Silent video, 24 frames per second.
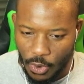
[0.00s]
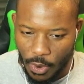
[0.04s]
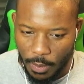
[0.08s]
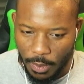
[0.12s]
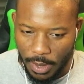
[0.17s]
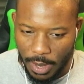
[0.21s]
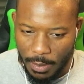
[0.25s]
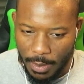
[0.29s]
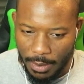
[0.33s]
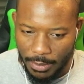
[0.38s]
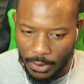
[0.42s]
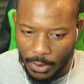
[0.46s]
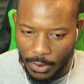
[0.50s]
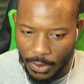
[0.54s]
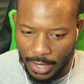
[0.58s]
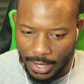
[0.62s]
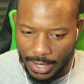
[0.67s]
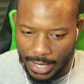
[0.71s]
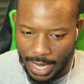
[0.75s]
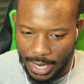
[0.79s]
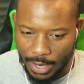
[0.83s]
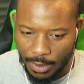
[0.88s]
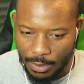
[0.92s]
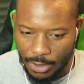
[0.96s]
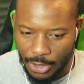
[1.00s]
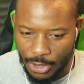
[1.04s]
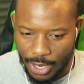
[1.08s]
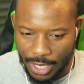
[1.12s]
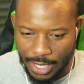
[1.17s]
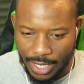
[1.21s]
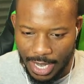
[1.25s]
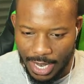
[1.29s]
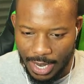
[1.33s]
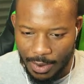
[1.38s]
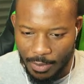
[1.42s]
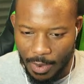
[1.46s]
normally my rule is I don't
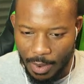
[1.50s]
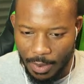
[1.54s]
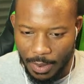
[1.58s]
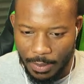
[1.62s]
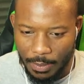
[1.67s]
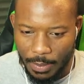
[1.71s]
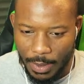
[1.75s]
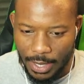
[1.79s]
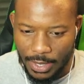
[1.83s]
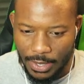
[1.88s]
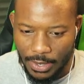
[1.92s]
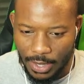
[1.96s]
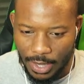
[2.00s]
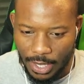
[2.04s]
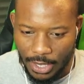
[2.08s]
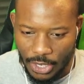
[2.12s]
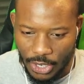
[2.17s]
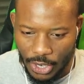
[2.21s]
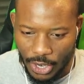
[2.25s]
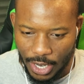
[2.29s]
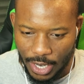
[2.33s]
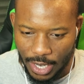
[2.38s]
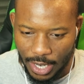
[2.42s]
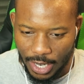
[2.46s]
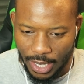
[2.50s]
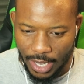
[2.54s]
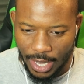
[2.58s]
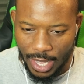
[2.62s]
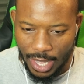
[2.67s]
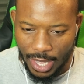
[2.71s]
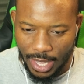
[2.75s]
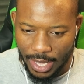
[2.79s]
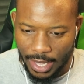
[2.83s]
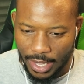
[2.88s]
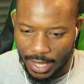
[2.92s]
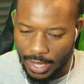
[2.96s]
trust anyone with pizza on the shirt.
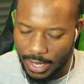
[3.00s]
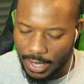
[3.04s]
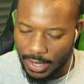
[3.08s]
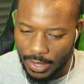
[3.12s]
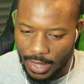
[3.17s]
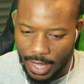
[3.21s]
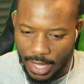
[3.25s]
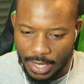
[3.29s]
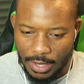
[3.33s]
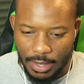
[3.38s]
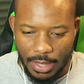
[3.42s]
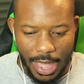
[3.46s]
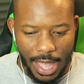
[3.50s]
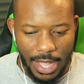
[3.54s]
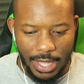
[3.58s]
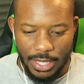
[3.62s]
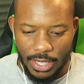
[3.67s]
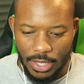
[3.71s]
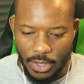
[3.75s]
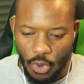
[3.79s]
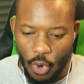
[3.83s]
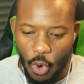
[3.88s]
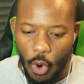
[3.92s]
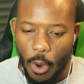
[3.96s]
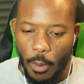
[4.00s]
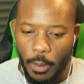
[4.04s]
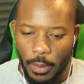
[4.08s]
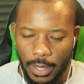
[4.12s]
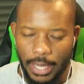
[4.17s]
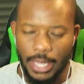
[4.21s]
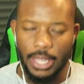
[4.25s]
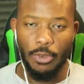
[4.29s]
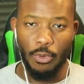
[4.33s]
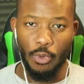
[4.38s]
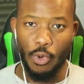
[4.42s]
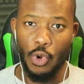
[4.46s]
You know, that's that's
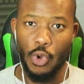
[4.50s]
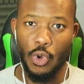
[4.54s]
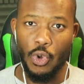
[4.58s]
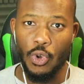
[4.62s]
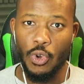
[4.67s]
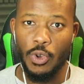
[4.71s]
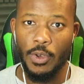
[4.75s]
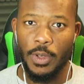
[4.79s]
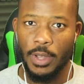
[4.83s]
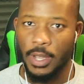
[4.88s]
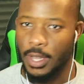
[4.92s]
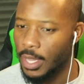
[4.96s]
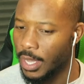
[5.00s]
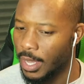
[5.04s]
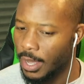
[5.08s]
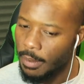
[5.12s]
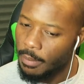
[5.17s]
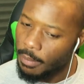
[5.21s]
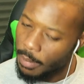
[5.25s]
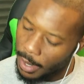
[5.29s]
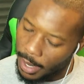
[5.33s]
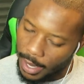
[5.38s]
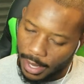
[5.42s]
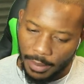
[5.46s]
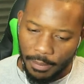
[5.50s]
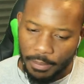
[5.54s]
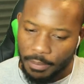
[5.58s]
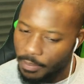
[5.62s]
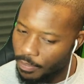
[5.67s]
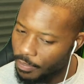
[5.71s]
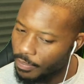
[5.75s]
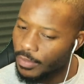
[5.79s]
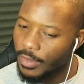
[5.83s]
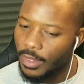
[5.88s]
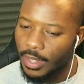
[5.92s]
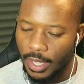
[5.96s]
normally the rule, but
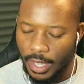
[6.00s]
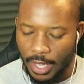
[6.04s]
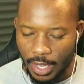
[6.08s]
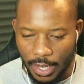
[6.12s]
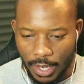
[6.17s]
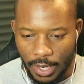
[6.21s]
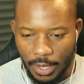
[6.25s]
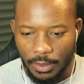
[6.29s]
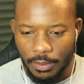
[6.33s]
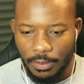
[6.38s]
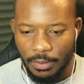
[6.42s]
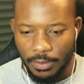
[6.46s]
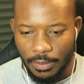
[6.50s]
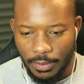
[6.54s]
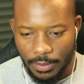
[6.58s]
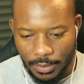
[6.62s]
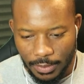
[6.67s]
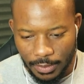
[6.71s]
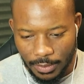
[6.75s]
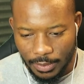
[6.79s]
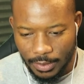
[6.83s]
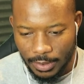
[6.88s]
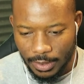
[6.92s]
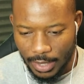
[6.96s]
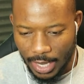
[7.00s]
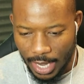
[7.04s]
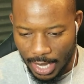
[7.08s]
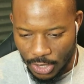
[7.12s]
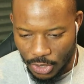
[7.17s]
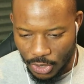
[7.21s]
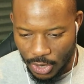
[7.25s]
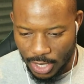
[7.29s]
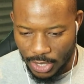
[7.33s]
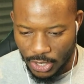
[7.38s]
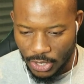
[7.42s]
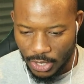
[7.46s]
you know, I
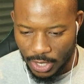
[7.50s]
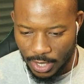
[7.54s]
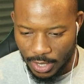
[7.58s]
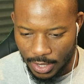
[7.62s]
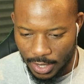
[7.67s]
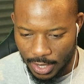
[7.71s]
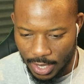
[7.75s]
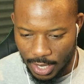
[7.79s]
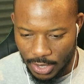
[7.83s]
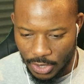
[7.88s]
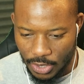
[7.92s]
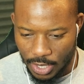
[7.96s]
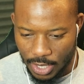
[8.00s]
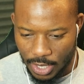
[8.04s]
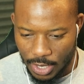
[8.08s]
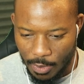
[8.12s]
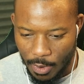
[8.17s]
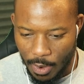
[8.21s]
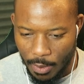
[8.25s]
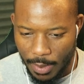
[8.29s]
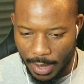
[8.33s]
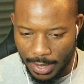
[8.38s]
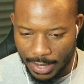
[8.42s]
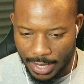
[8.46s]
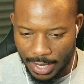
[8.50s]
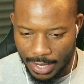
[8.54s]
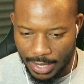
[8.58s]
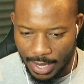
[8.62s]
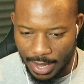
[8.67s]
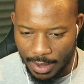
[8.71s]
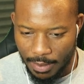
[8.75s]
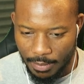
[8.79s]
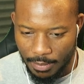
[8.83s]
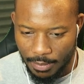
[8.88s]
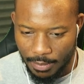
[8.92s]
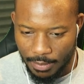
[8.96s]
trust you. I trust you won't mess this
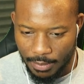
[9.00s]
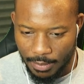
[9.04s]
up.